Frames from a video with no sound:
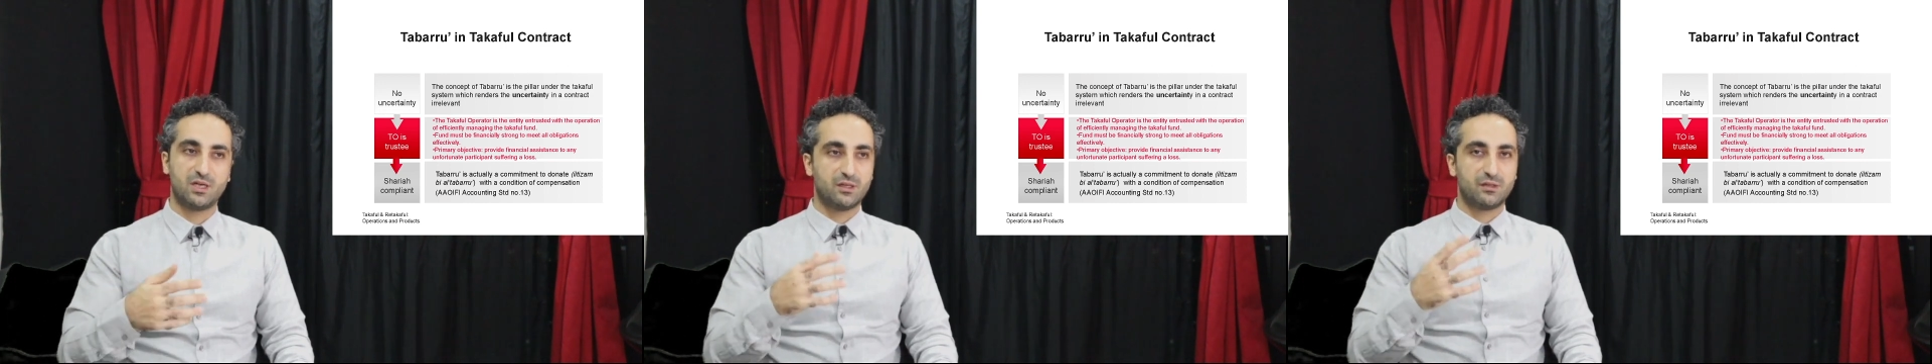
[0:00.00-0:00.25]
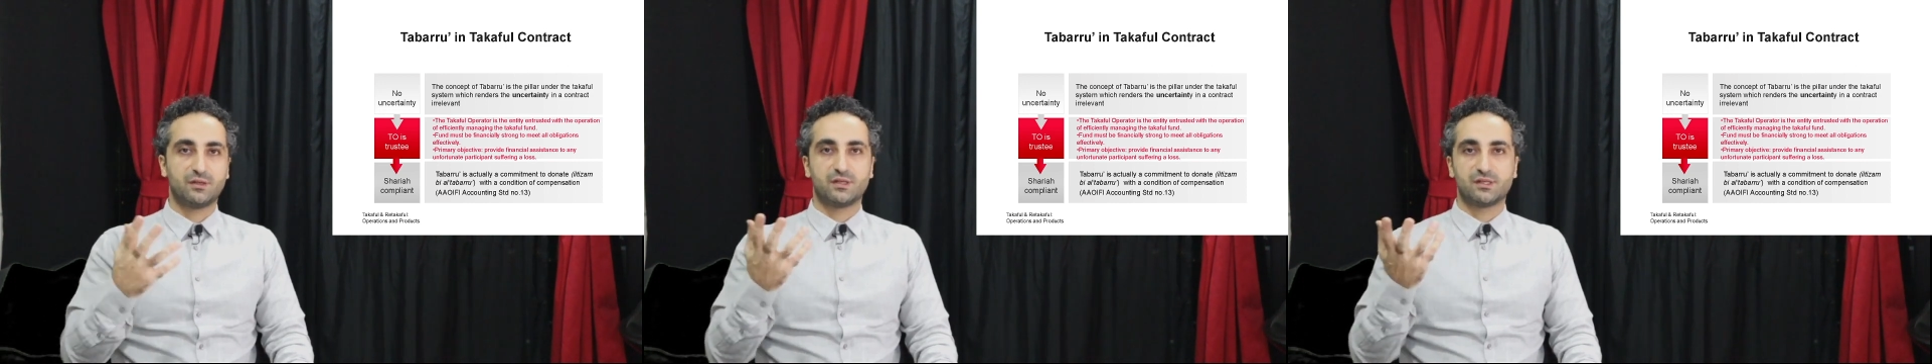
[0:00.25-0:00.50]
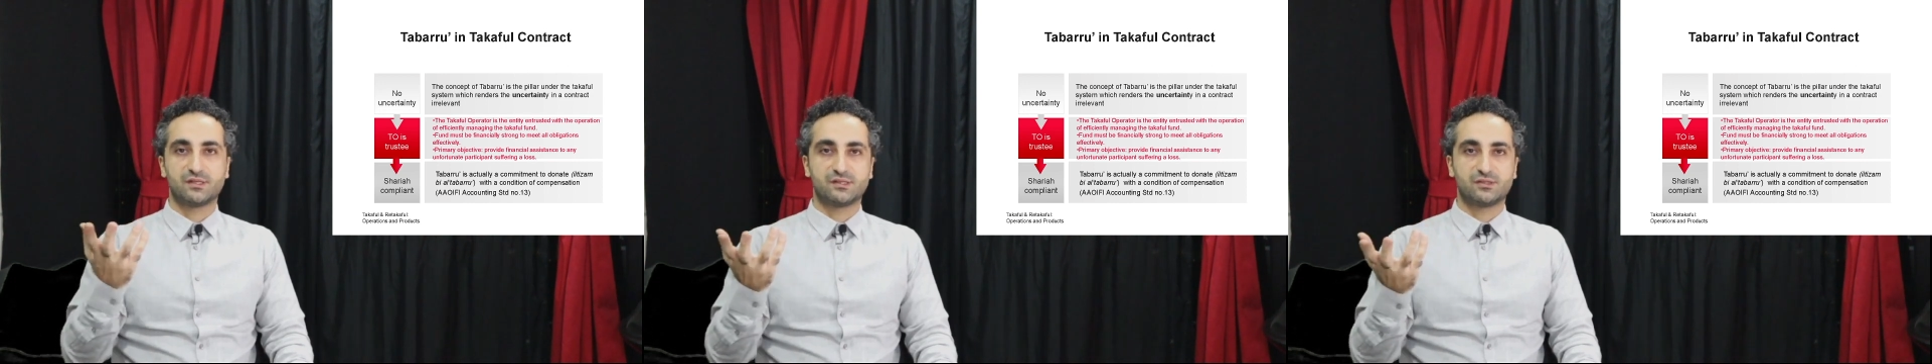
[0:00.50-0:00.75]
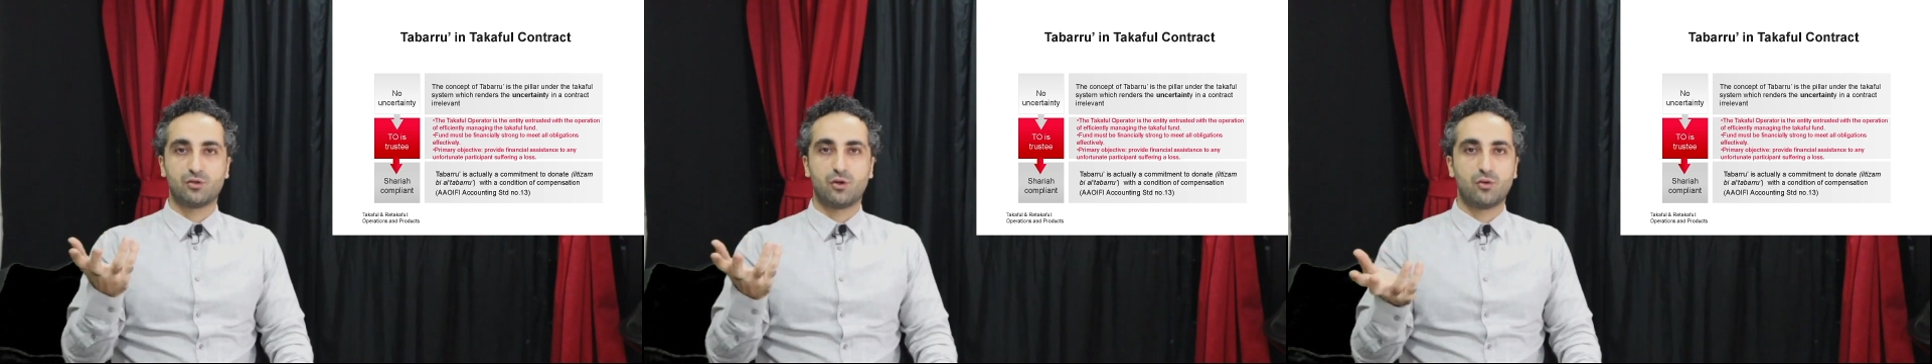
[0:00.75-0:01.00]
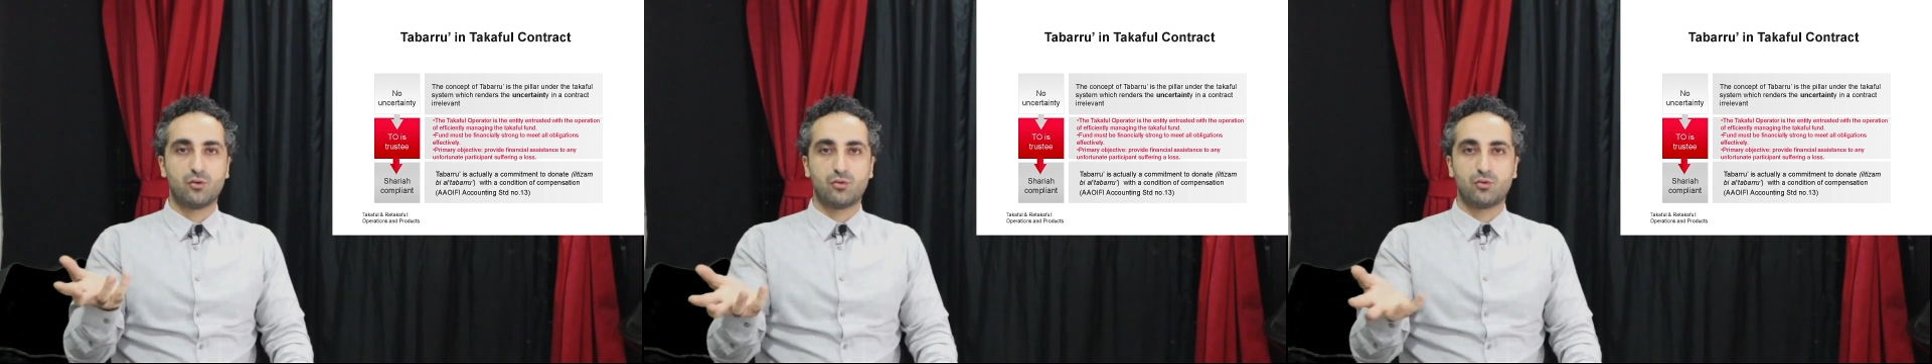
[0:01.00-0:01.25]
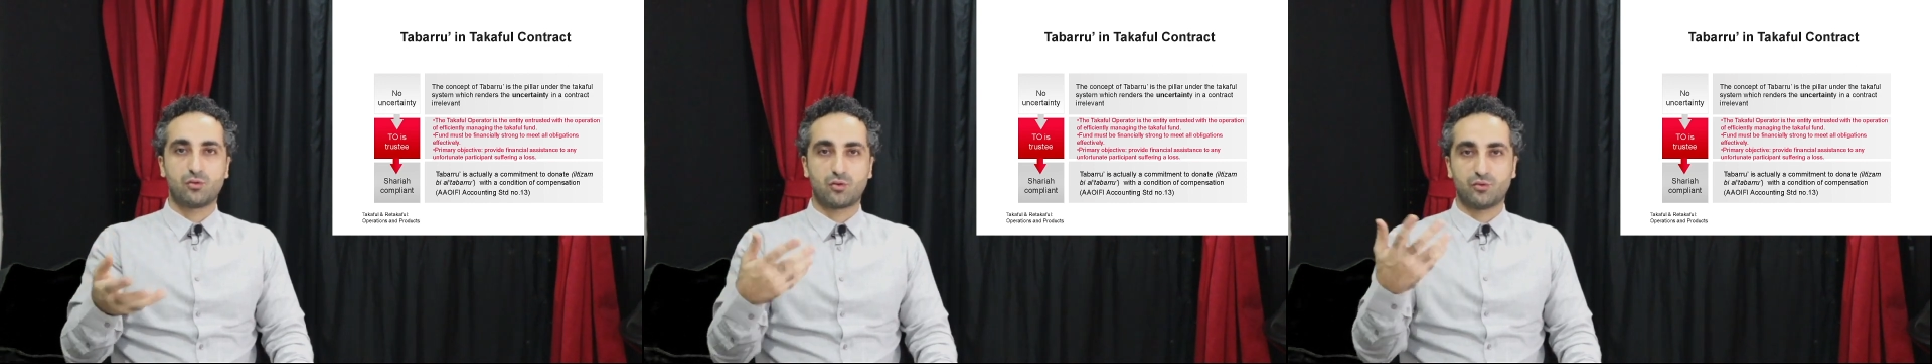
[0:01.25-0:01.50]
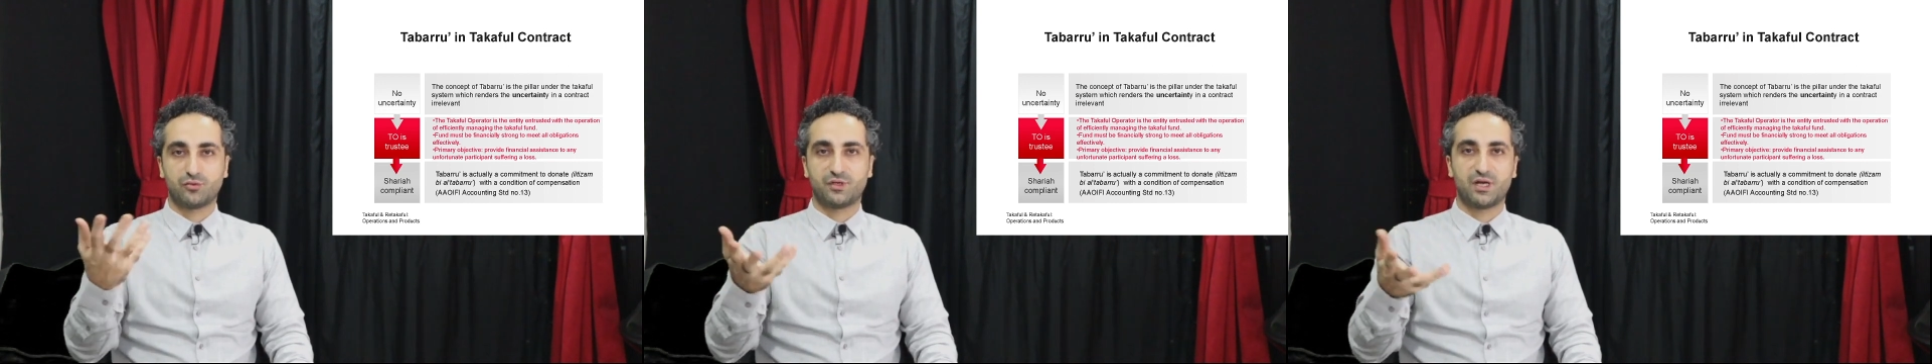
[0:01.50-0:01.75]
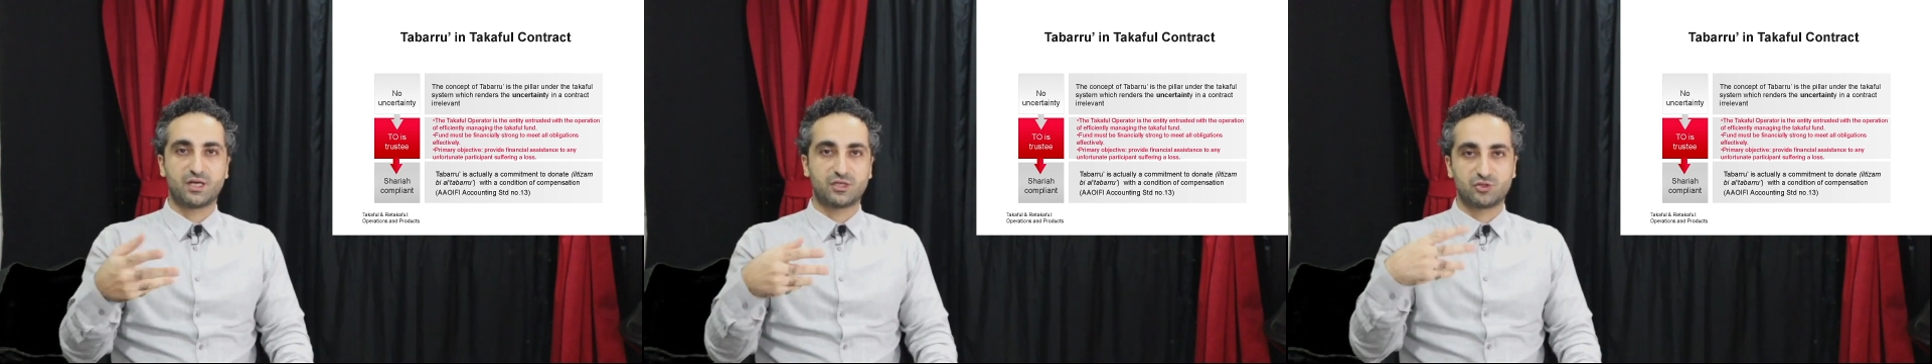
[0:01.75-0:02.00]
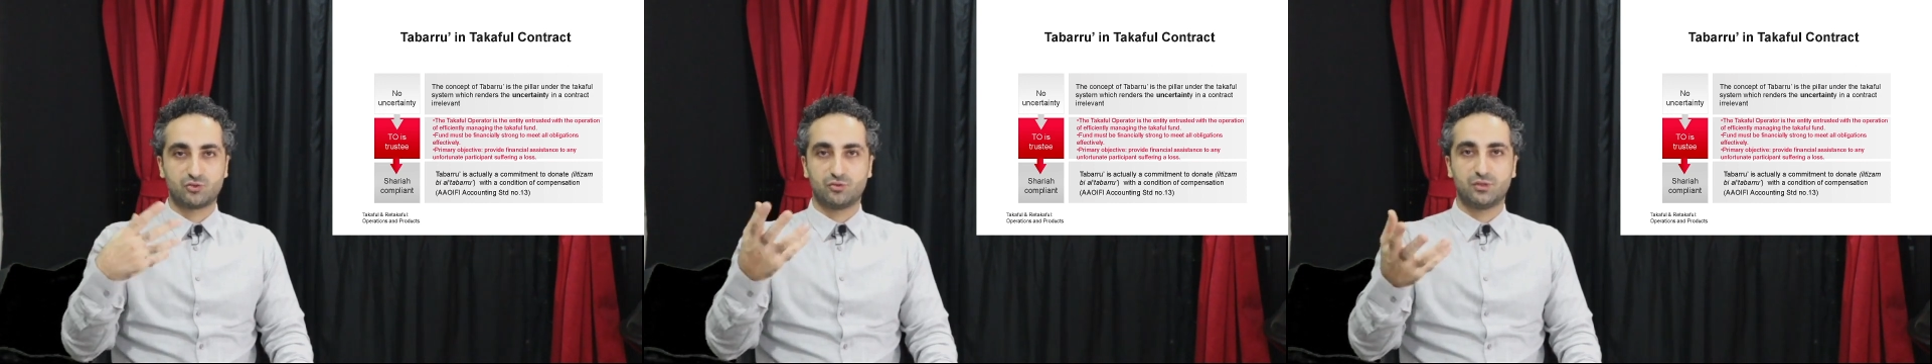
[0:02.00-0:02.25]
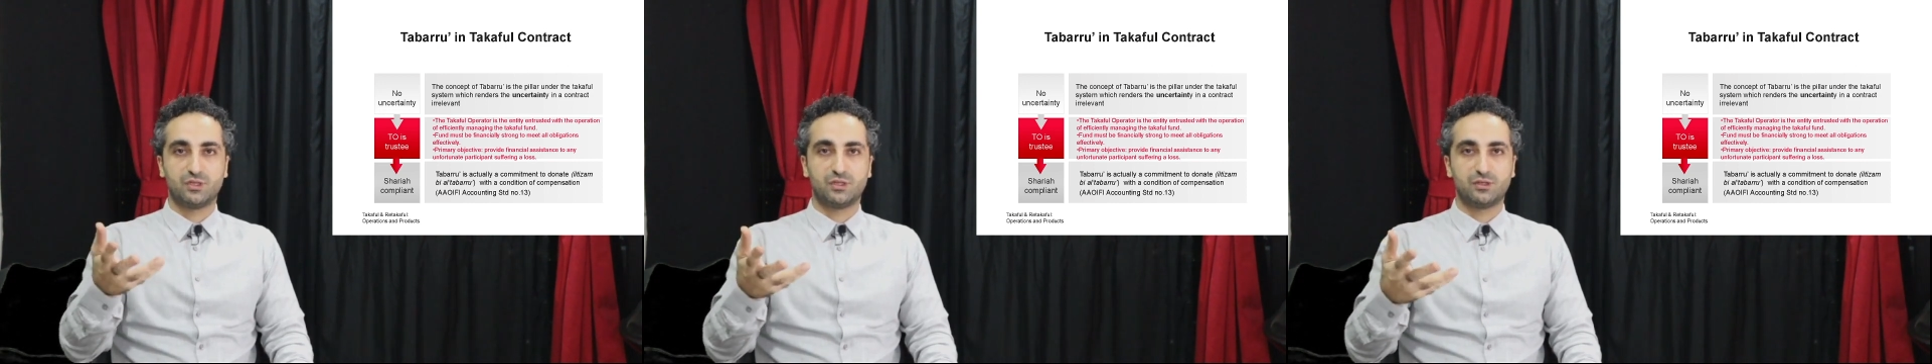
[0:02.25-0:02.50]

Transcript: there is no contractual,